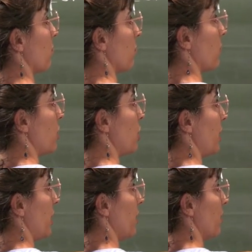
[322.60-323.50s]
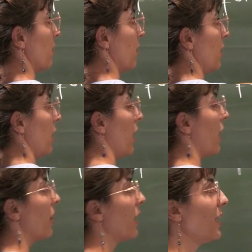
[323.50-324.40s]
G,
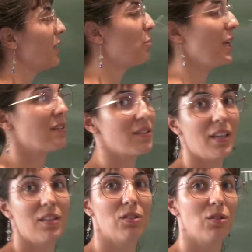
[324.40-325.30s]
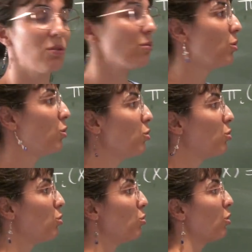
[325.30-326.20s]
then it makes sense
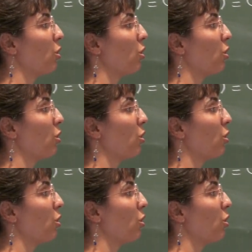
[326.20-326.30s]
to talk